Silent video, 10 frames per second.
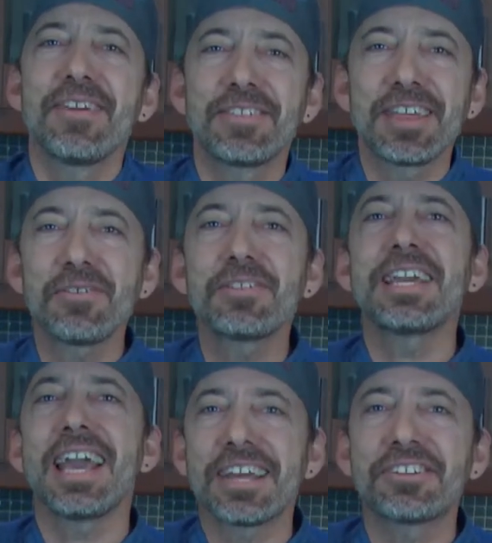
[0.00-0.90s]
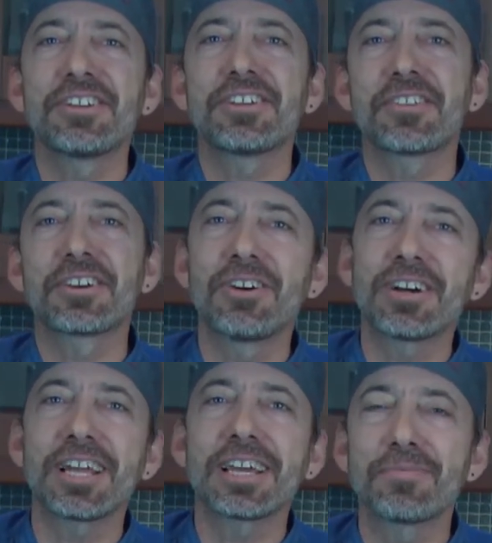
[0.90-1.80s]
If you think what the essence of the
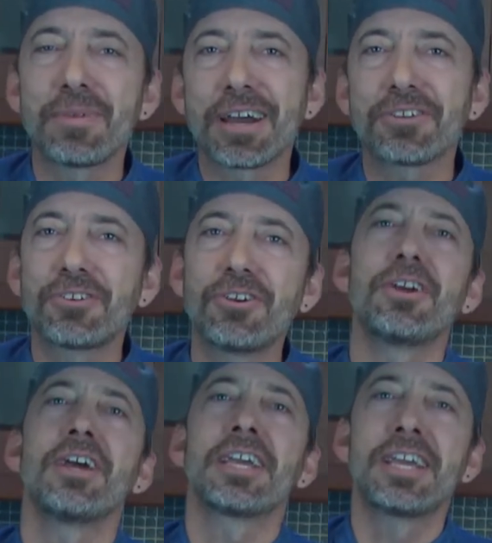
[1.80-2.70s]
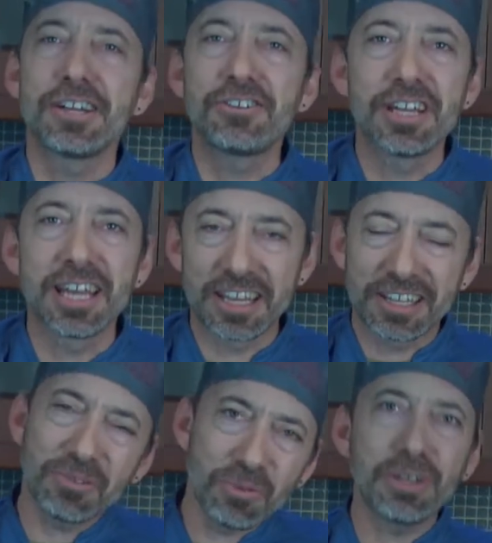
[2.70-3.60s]
Cook Like a Bastard kitchen
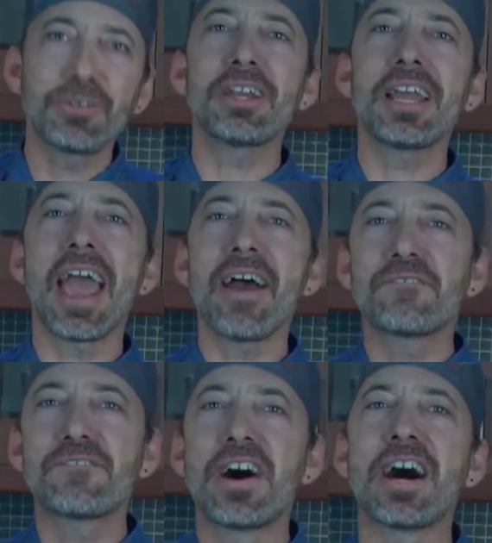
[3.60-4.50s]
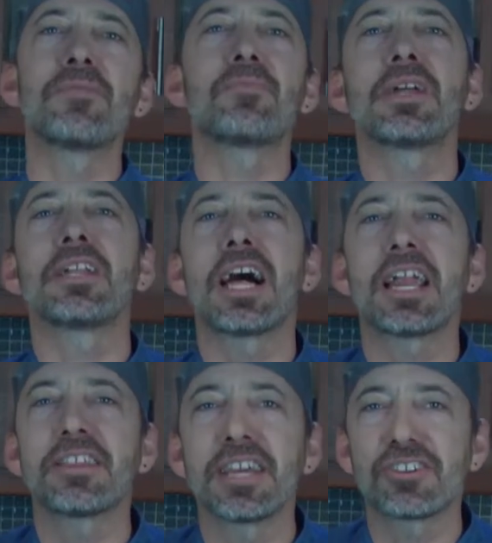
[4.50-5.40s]
is, it's really trying to have fun, putting a
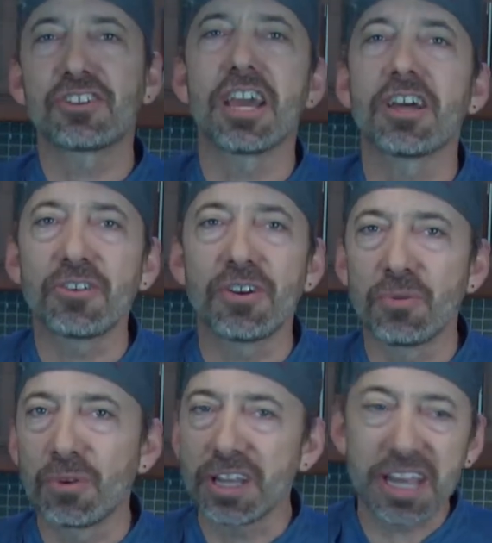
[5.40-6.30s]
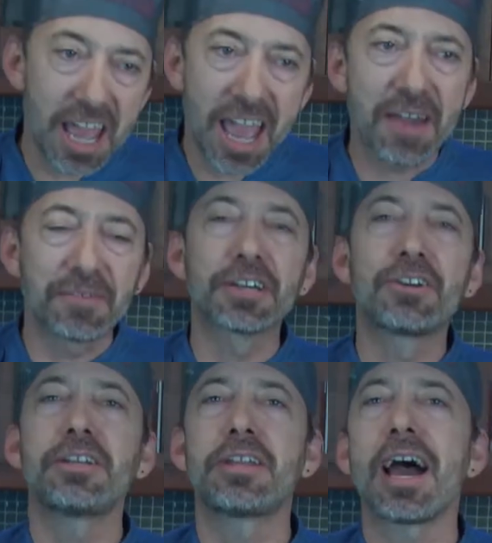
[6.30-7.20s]
lot of things together and really having a
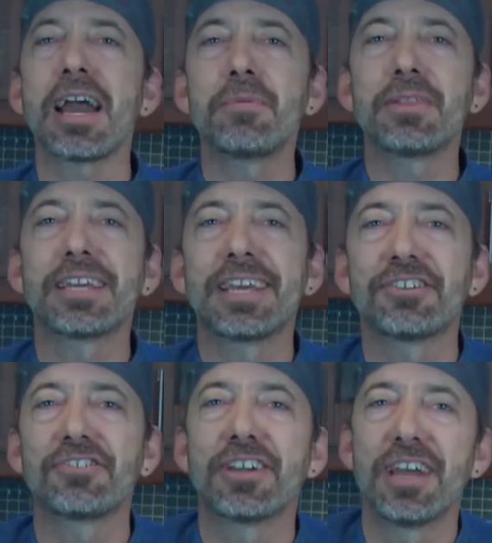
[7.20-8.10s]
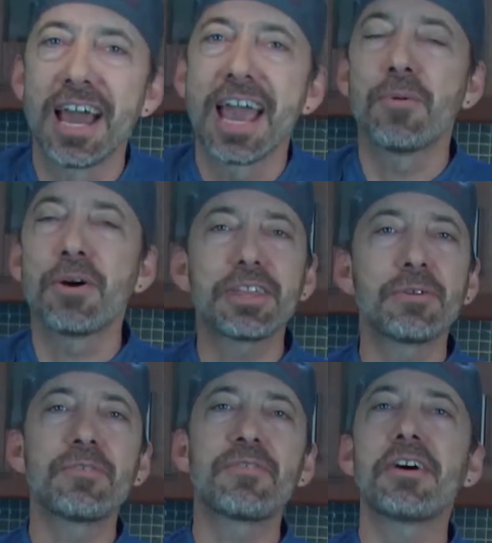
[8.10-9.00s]
good time in the kitchen. And one
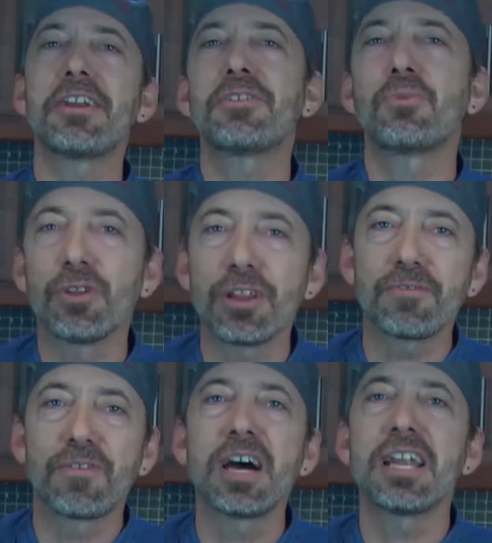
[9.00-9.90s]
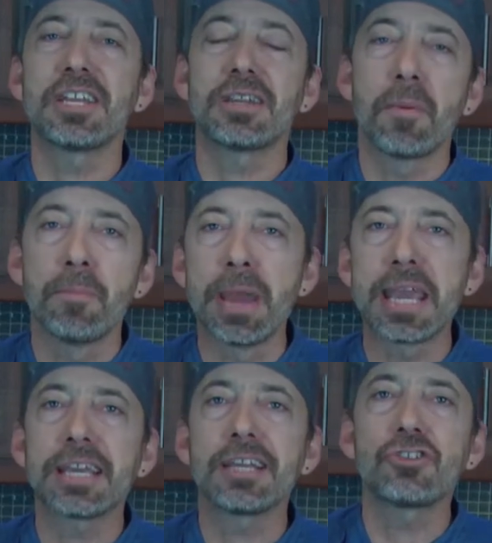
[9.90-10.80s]
thing we found is really fun is
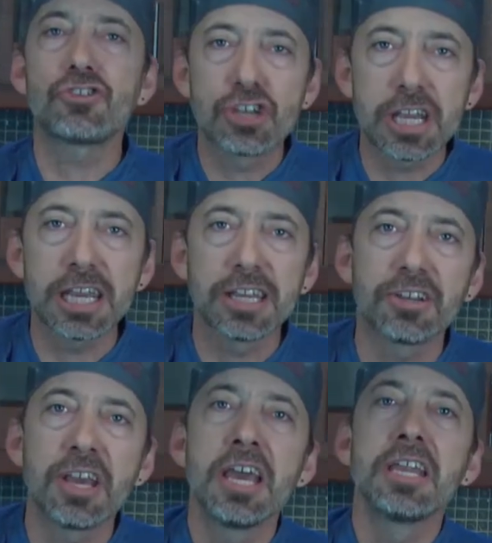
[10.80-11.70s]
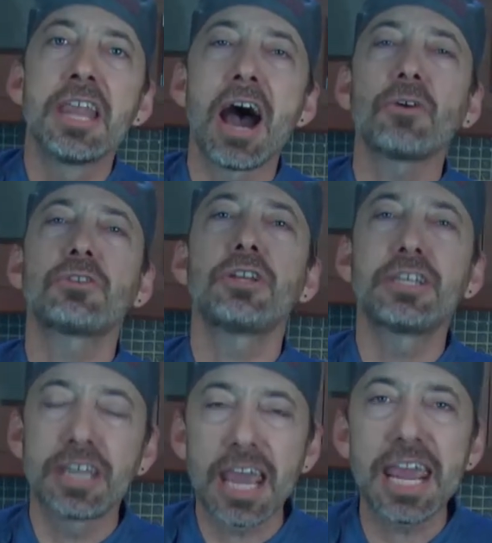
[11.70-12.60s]
making cheese. Now
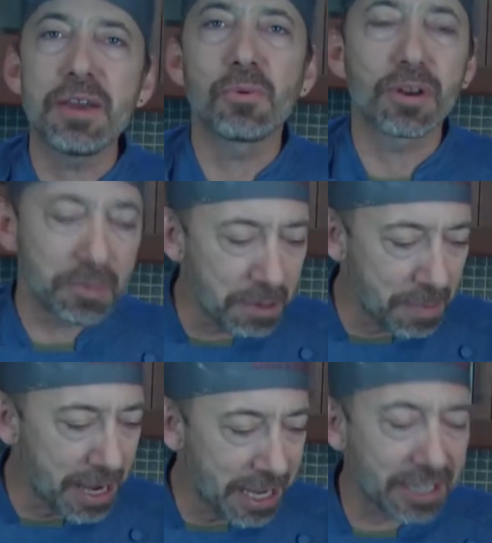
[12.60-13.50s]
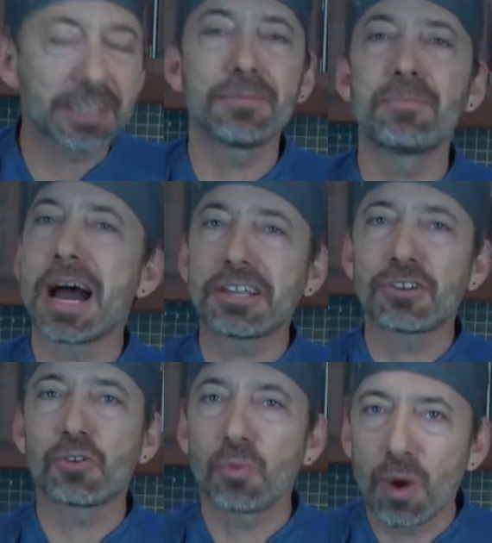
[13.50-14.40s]
today we're going to be making some
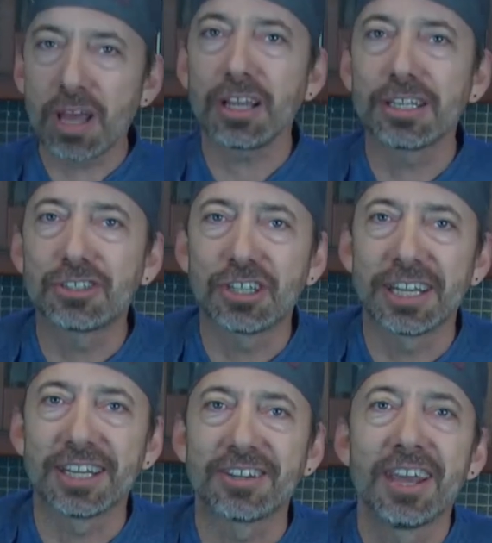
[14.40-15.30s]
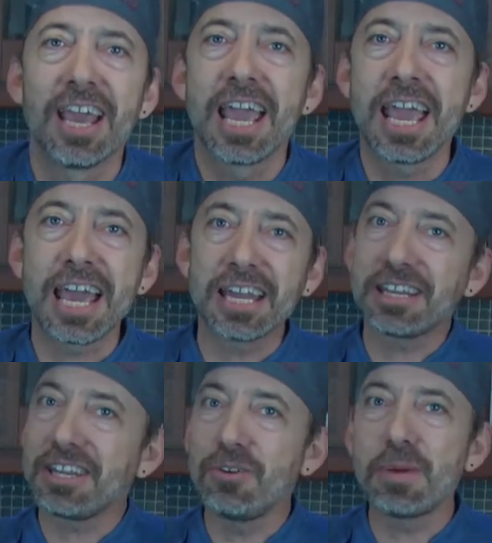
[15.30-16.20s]
mozzarella cheese.
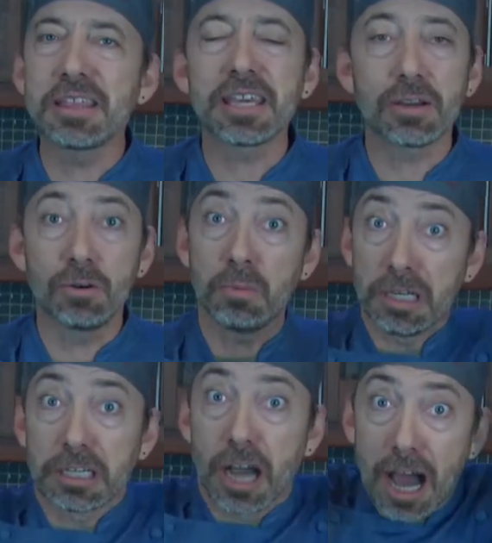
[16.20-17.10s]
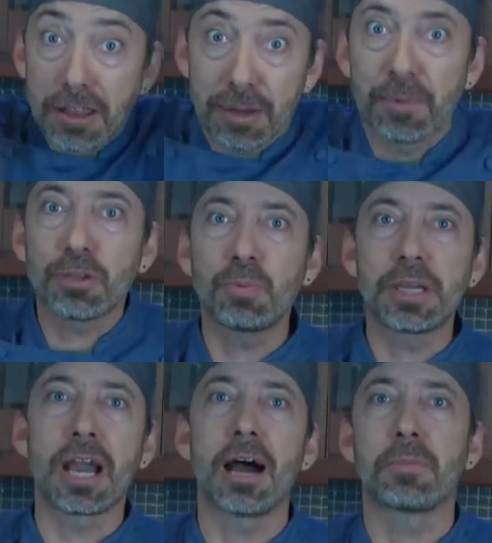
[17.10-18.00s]
And you may think, oh my God, that must
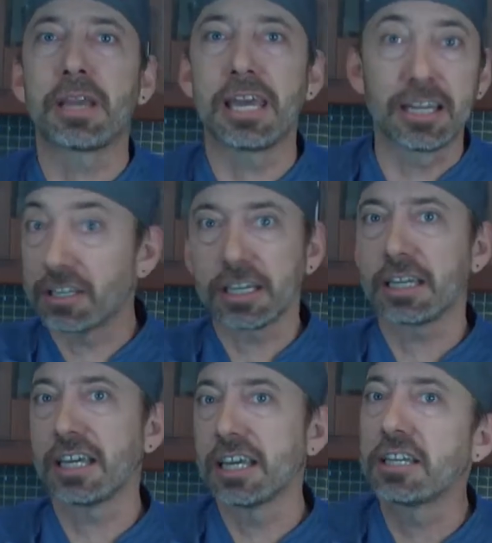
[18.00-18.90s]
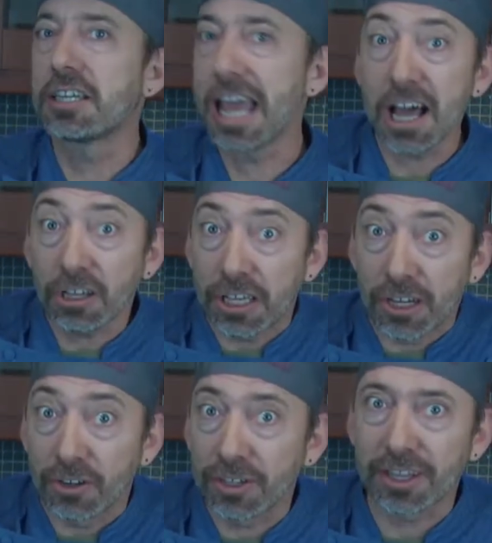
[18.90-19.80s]
be complicated. It's like
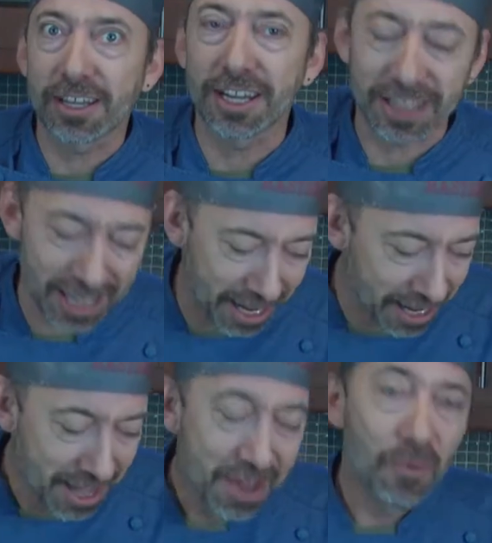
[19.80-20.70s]
Italian or something like that.